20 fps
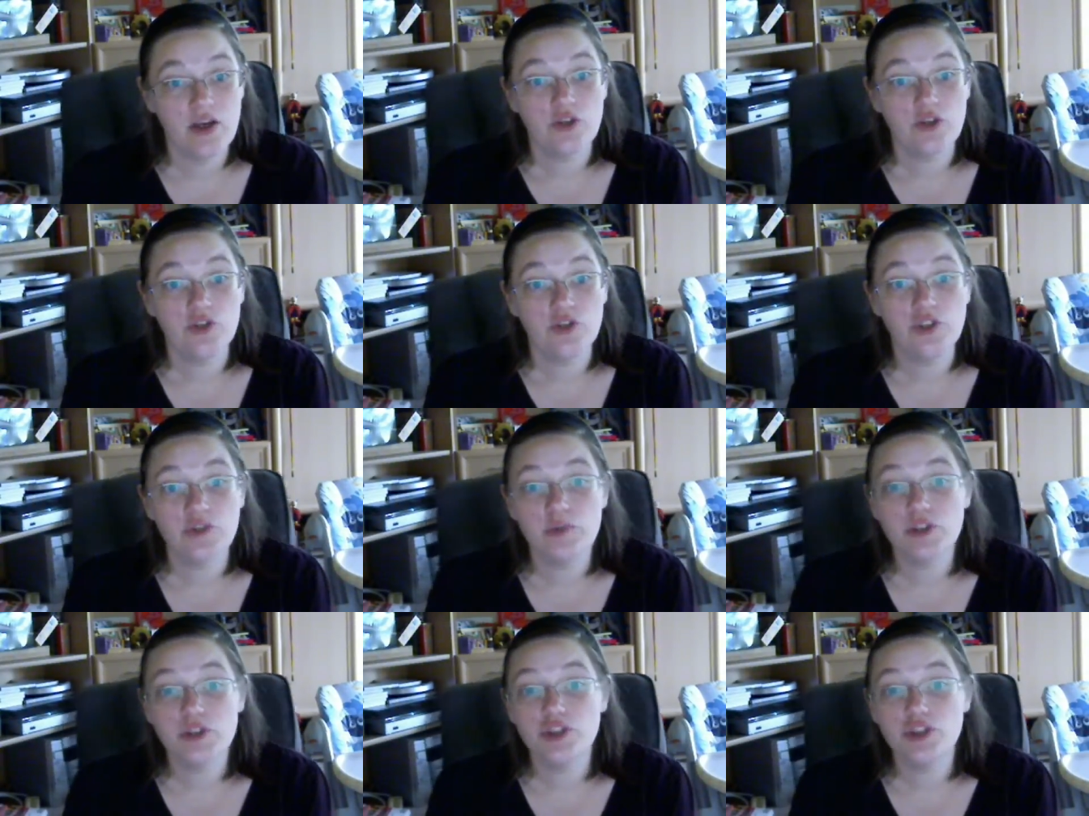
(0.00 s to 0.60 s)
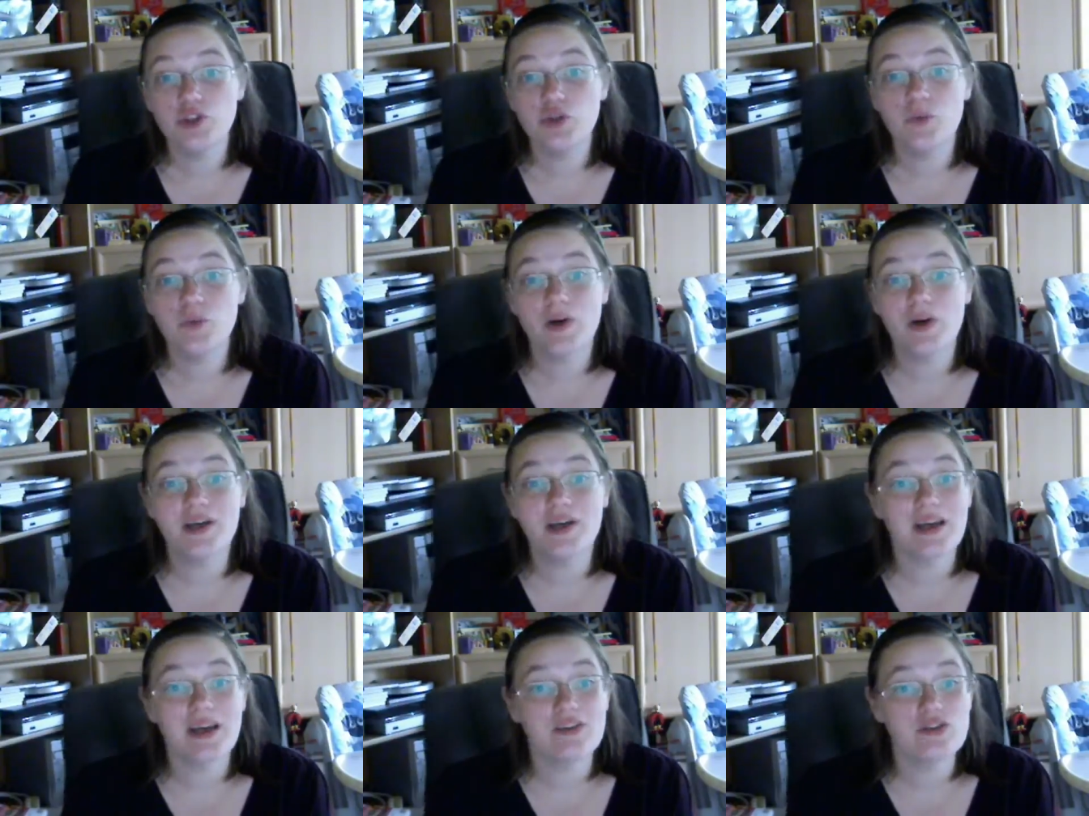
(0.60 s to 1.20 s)
Do you wish you could wear
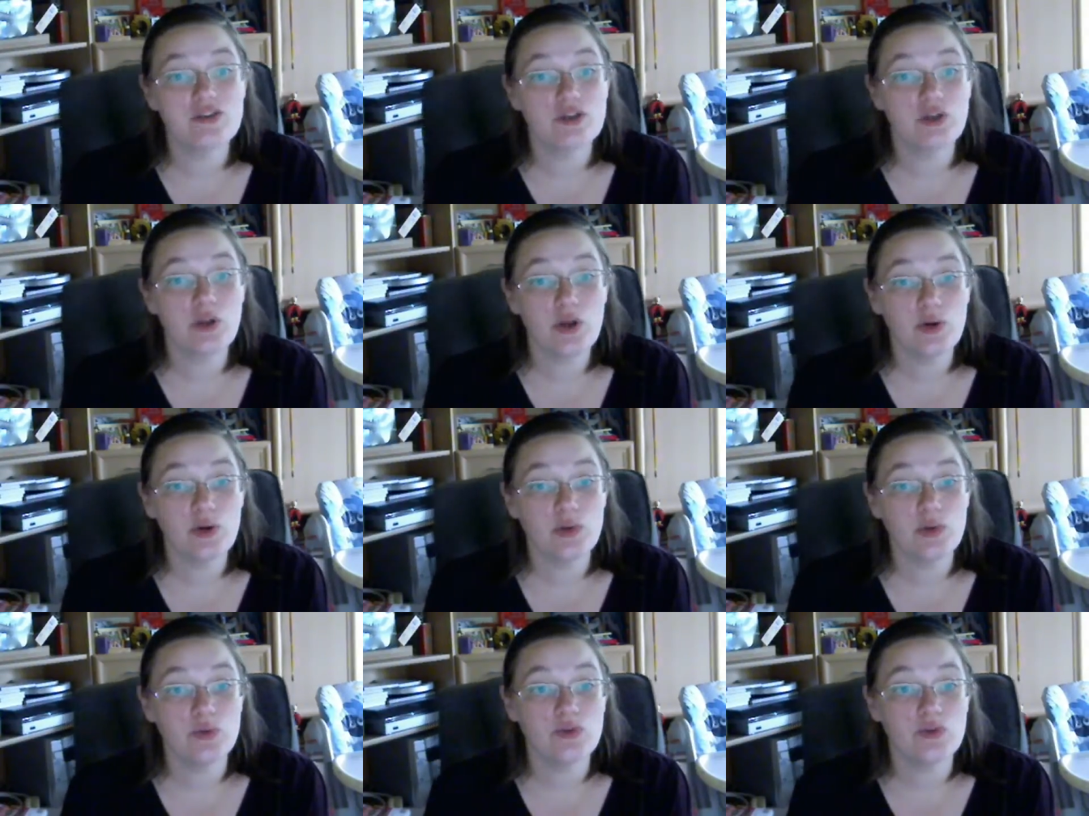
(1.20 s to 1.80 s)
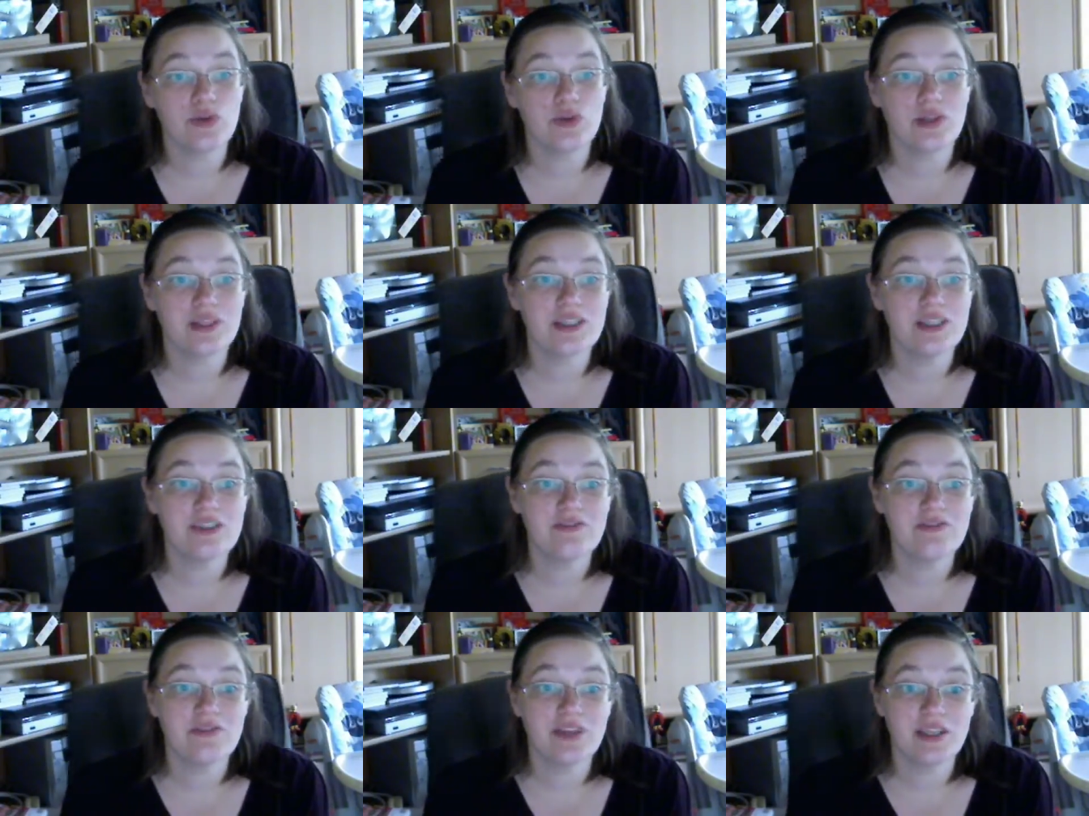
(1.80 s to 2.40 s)
nicer clothes or at
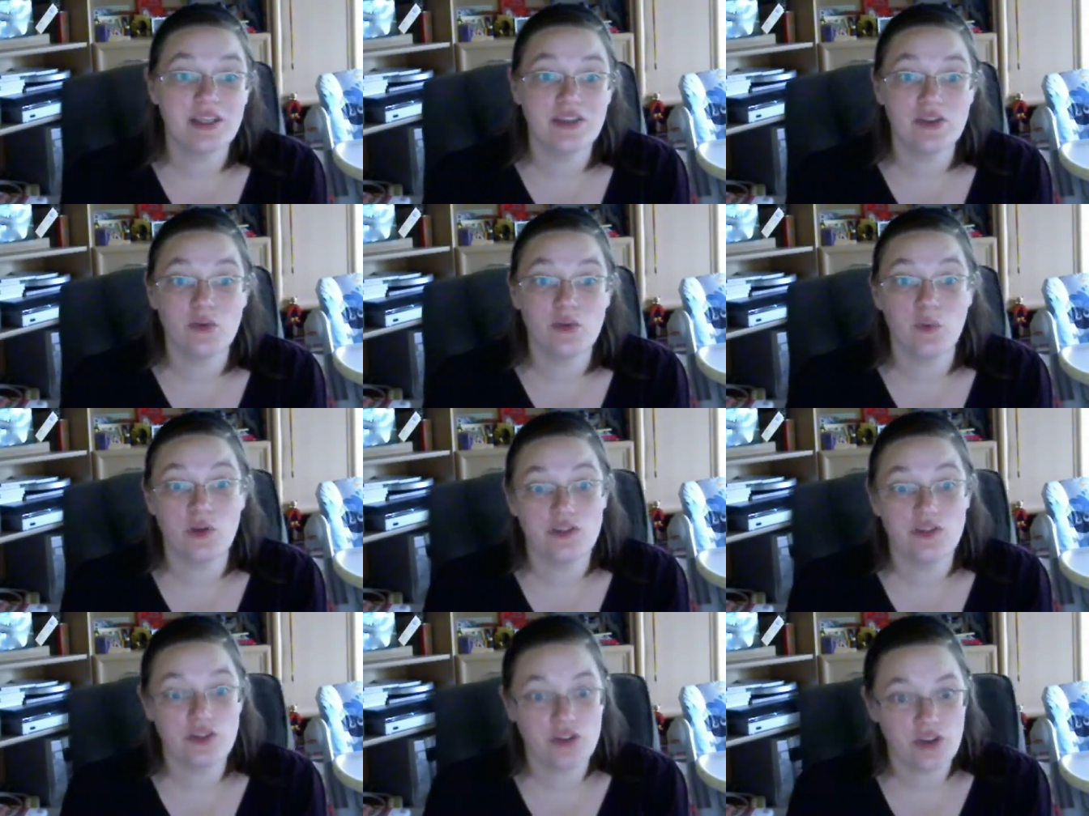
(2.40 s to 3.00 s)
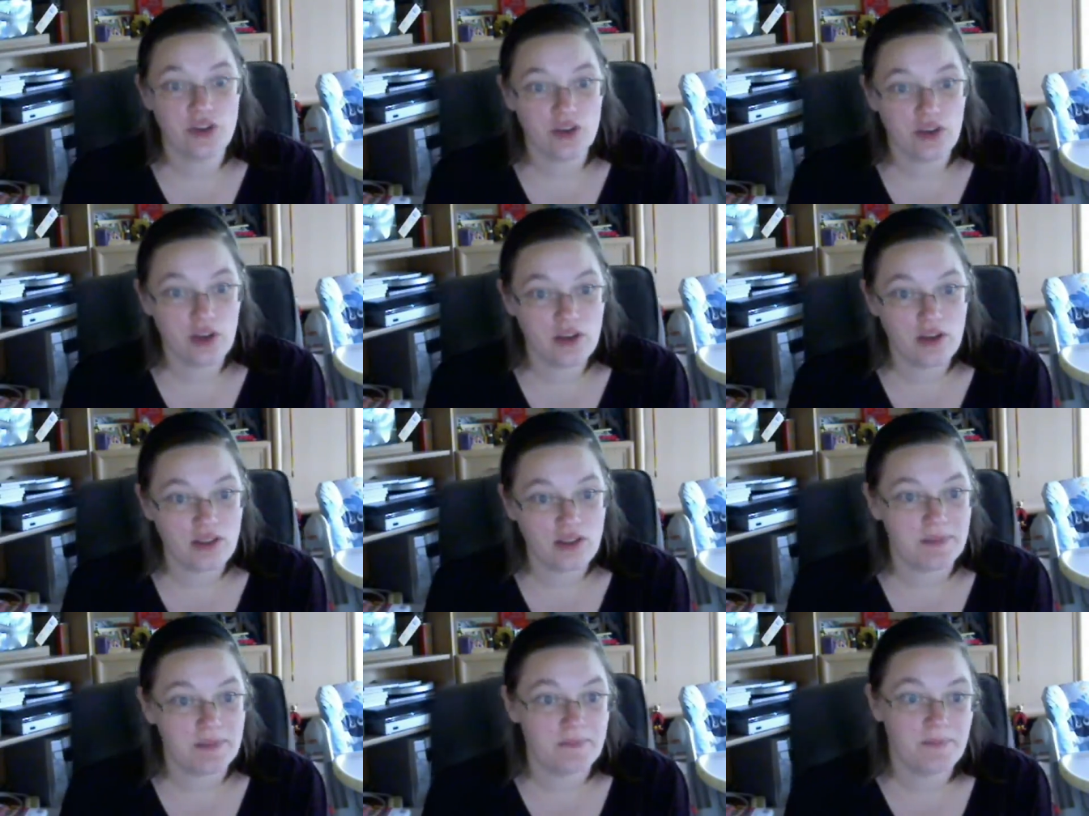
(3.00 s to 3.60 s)
least fit into the ones in your
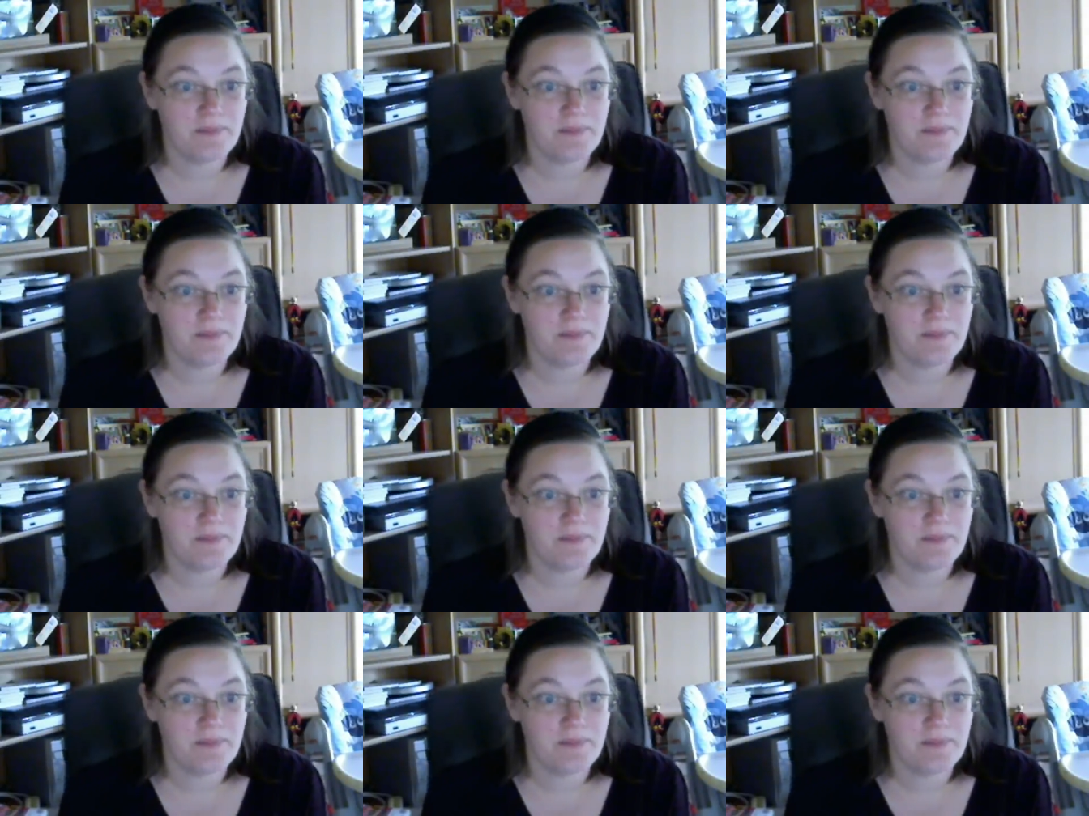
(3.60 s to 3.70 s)
closet?